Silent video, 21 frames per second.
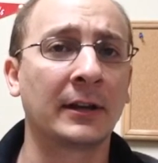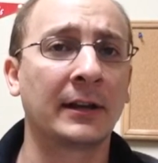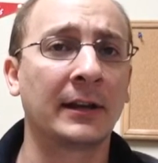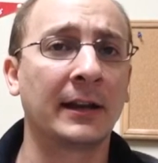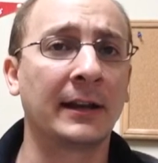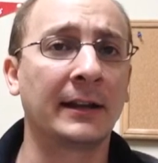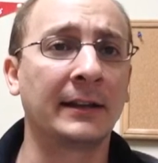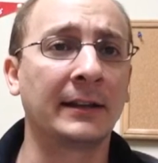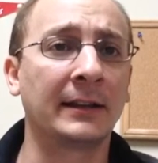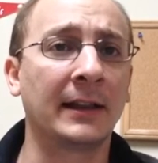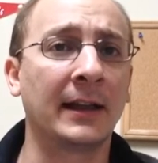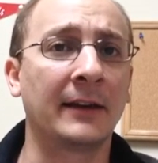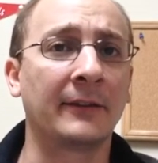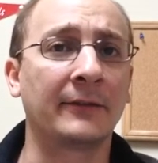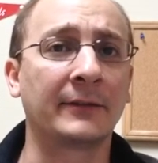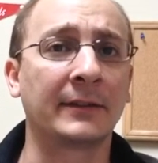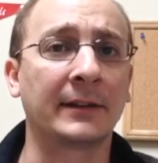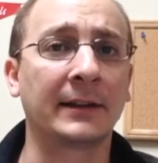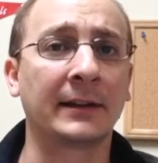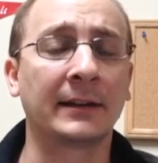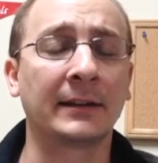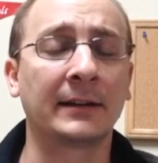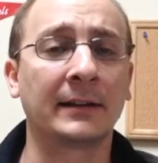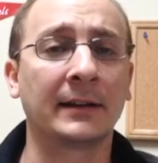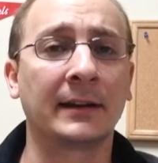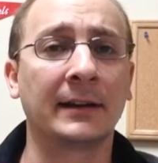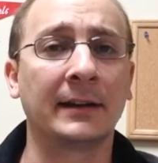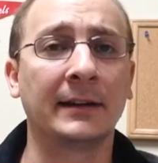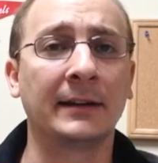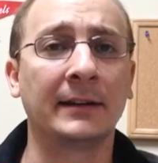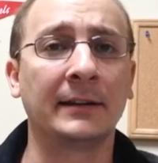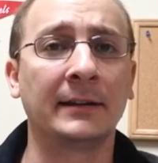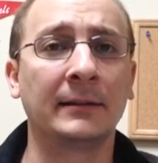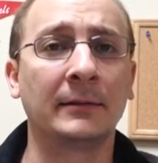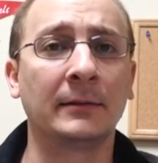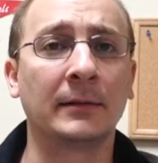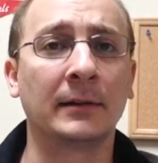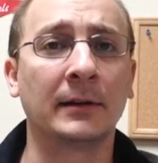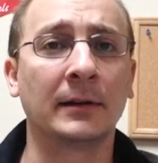and he left, and he